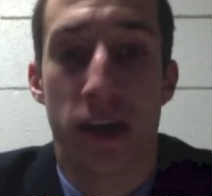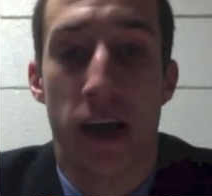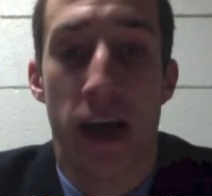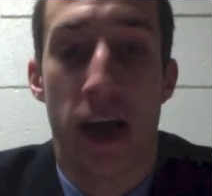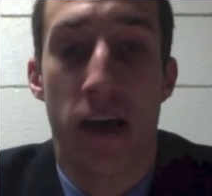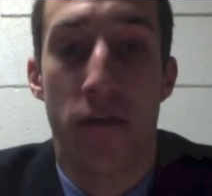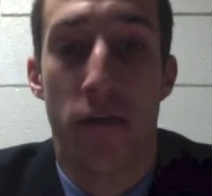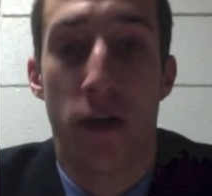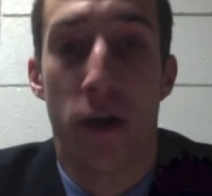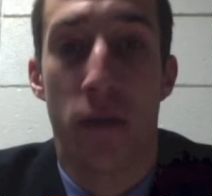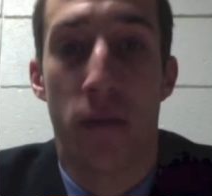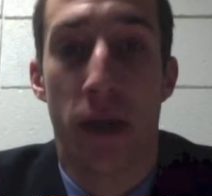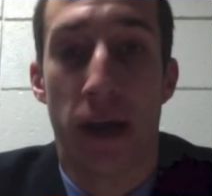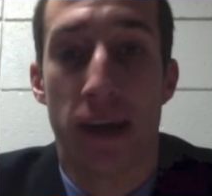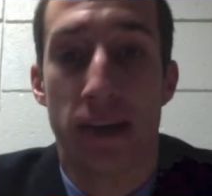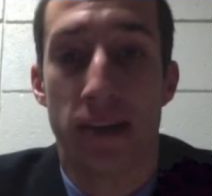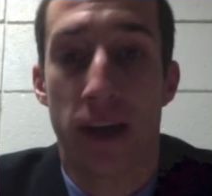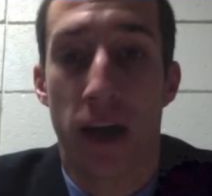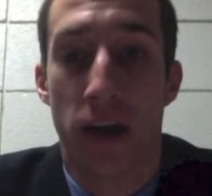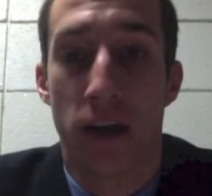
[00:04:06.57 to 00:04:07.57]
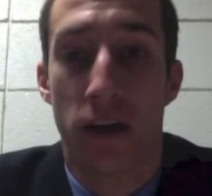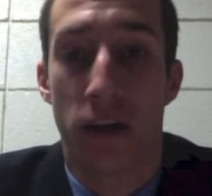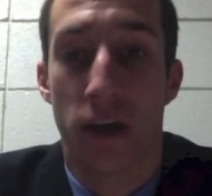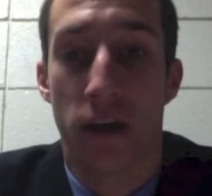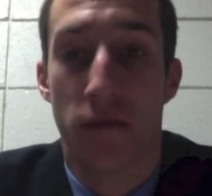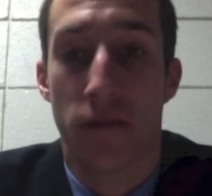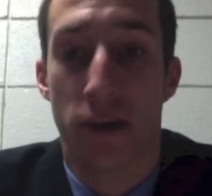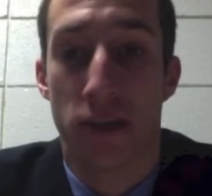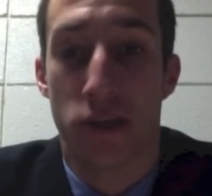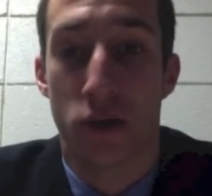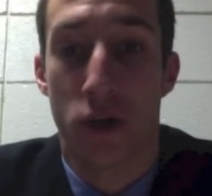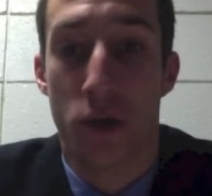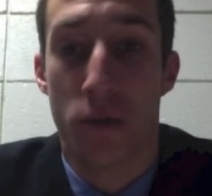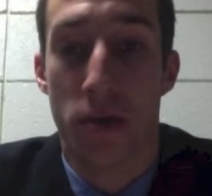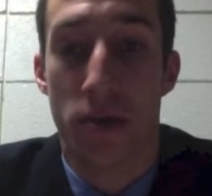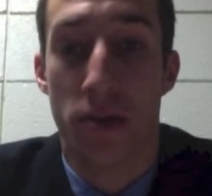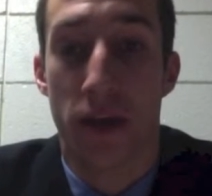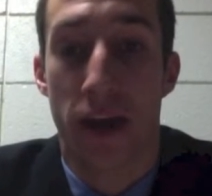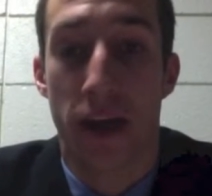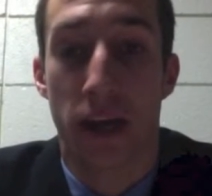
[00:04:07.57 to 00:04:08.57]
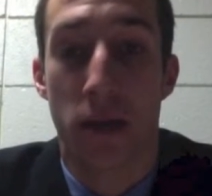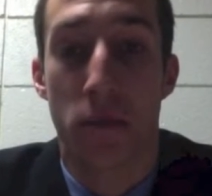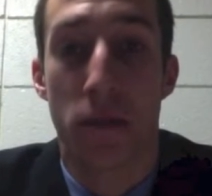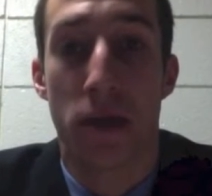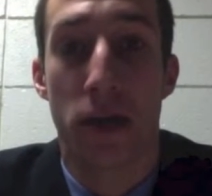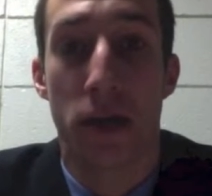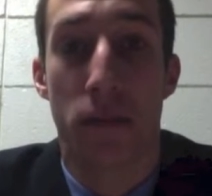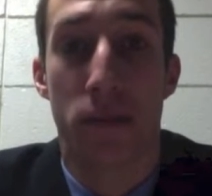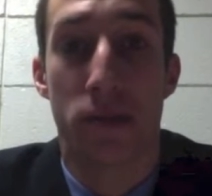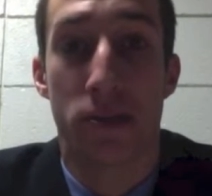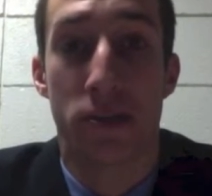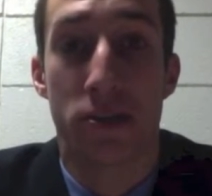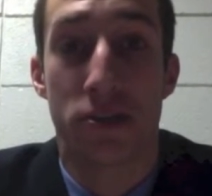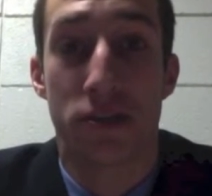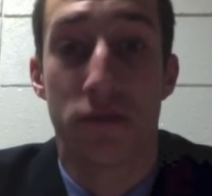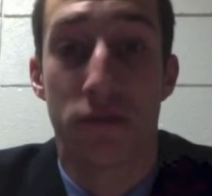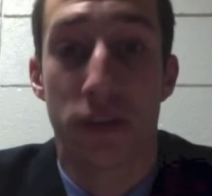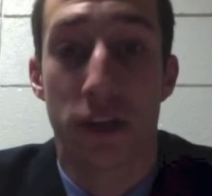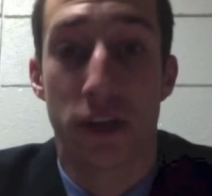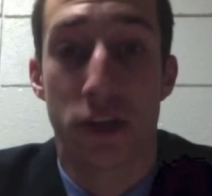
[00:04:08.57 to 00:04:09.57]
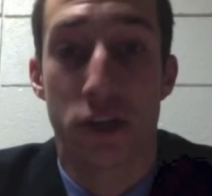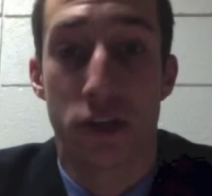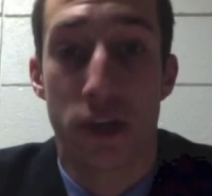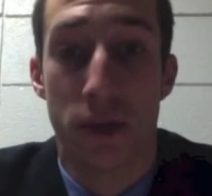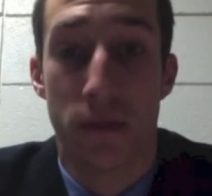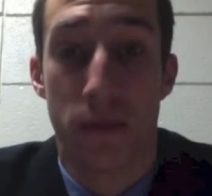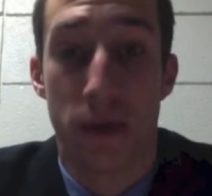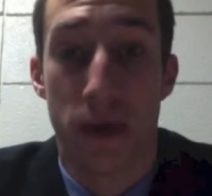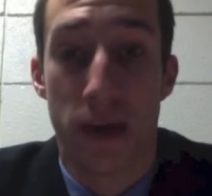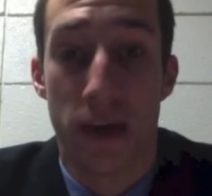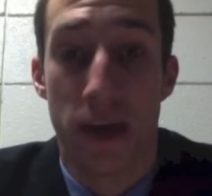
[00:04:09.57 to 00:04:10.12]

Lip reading: I have held my entire life has taught me that I can be in a position of leadership